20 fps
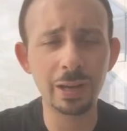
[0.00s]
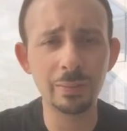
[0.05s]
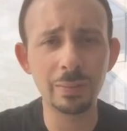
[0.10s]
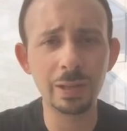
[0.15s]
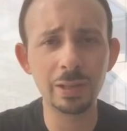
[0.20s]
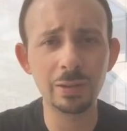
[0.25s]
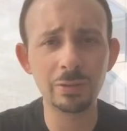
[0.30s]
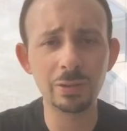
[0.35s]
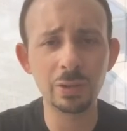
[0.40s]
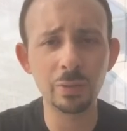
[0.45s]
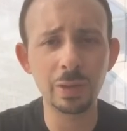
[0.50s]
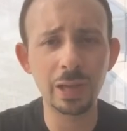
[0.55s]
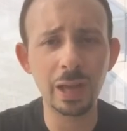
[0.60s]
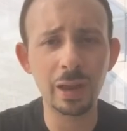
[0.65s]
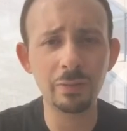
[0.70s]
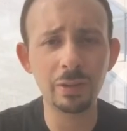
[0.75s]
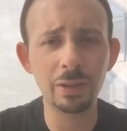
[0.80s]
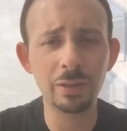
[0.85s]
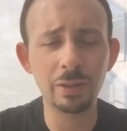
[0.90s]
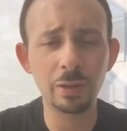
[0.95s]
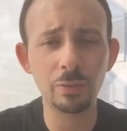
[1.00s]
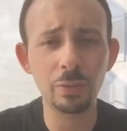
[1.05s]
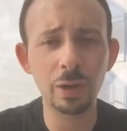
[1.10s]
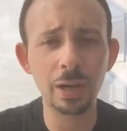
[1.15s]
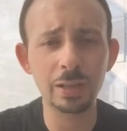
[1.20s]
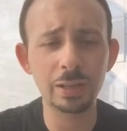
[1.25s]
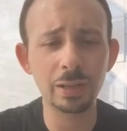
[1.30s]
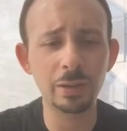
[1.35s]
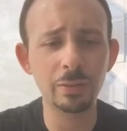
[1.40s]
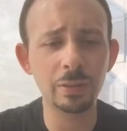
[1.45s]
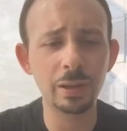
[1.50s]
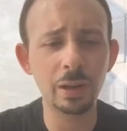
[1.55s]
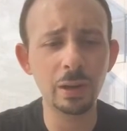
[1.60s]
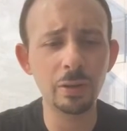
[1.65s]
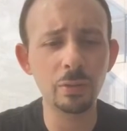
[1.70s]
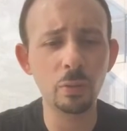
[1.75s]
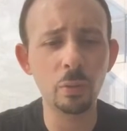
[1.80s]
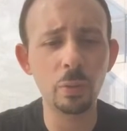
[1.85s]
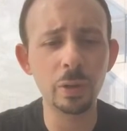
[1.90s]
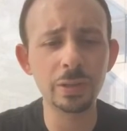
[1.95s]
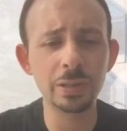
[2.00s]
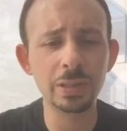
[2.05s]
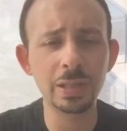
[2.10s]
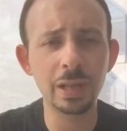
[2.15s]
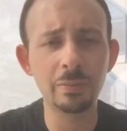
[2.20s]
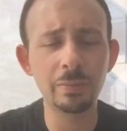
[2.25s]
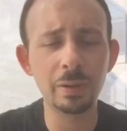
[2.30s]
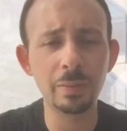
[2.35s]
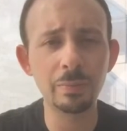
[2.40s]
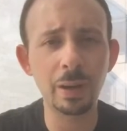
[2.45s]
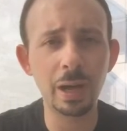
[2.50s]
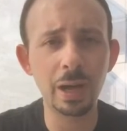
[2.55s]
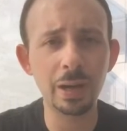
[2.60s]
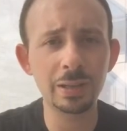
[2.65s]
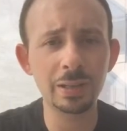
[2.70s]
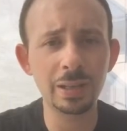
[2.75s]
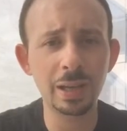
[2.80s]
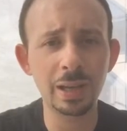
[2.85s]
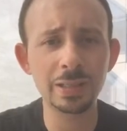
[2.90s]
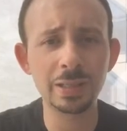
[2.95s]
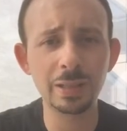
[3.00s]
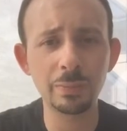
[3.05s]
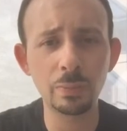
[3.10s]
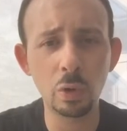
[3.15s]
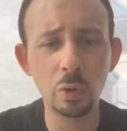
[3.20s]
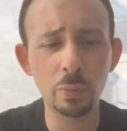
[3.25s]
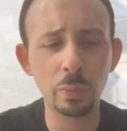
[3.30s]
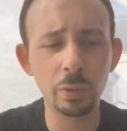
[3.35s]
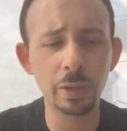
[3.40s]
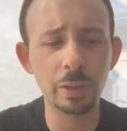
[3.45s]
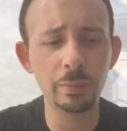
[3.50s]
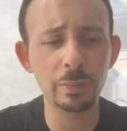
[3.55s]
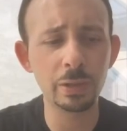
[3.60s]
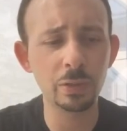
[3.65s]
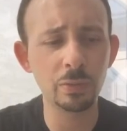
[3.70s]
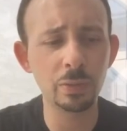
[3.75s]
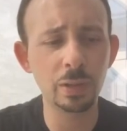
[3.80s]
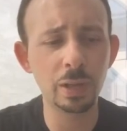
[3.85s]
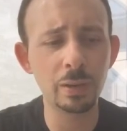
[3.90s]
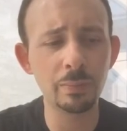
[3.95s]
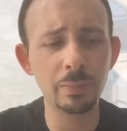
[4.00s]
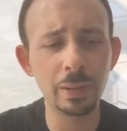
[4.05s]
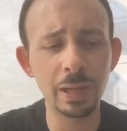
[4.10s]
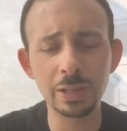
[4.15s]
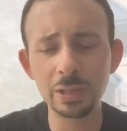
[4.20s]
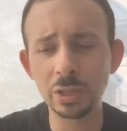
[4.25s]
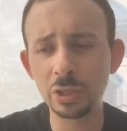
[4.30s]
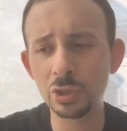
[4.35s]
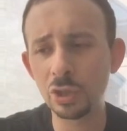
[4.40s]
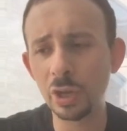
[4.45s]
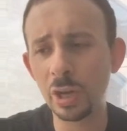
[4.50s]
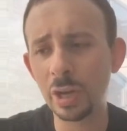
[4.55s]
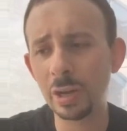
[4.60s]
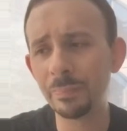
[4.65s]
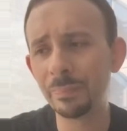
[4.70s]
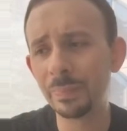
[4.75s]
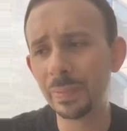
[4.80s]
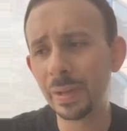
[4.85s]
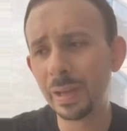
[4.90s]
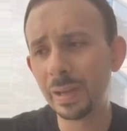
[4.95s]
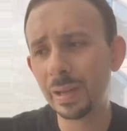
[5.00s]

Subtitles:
I mean, they're doing everything right. They're the ones that have been monetizing mobile. They've been doing an amazing job.